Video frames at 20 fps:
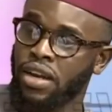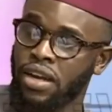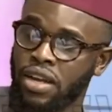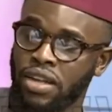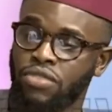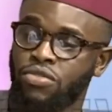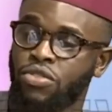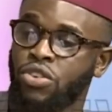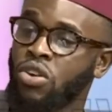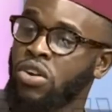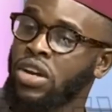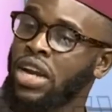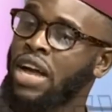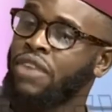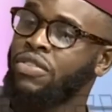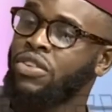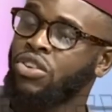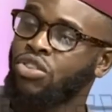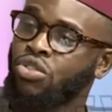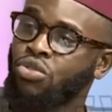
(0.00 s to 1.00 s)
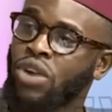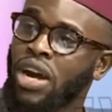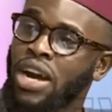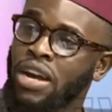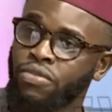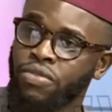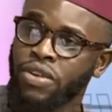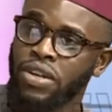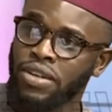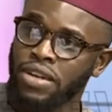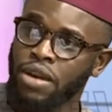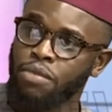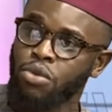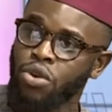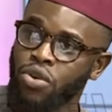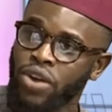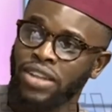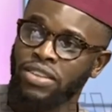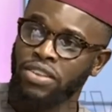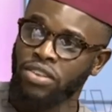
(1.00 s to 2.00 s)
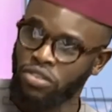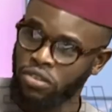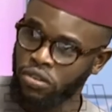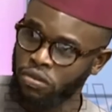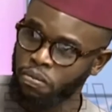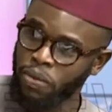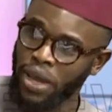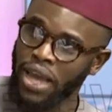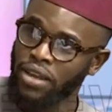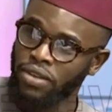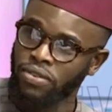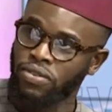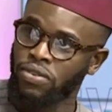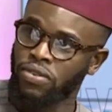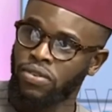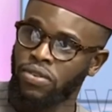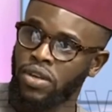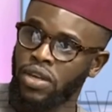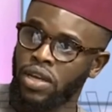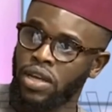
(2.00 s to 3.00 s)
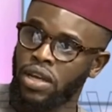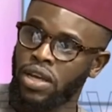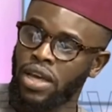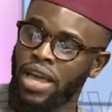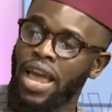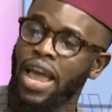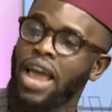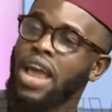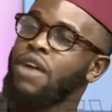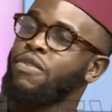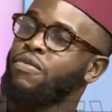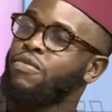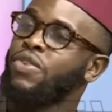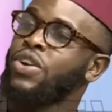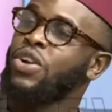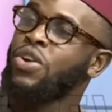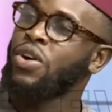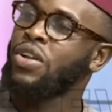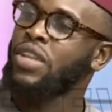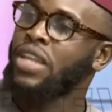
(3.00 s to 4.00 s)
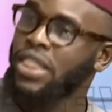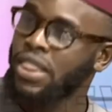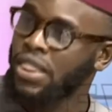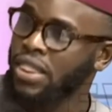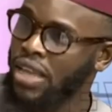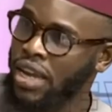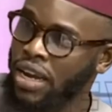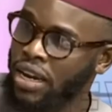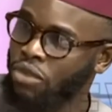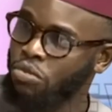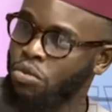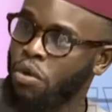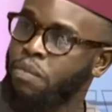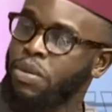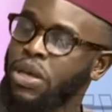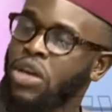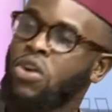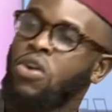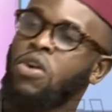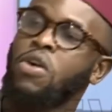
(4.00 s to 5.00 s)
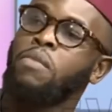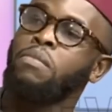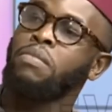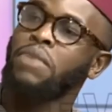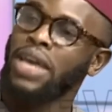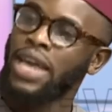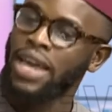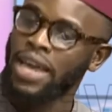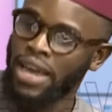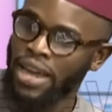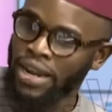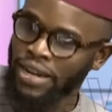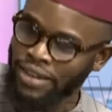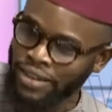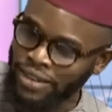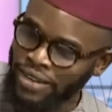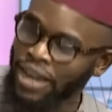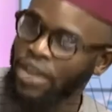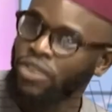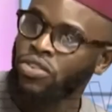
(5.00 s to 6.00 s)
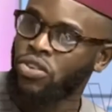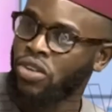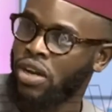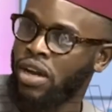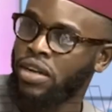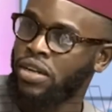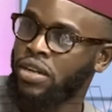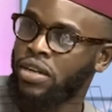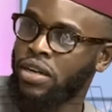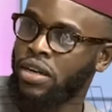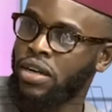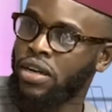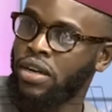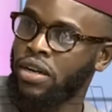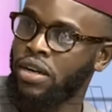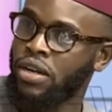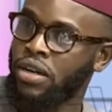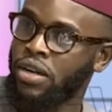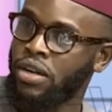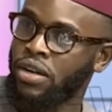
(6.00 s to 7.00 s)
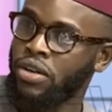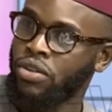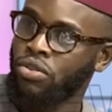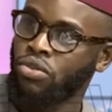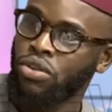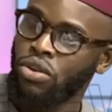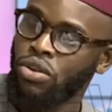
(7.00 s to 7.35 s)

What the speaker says: is we don't have a thriving democratic space, every other thing will become endangered to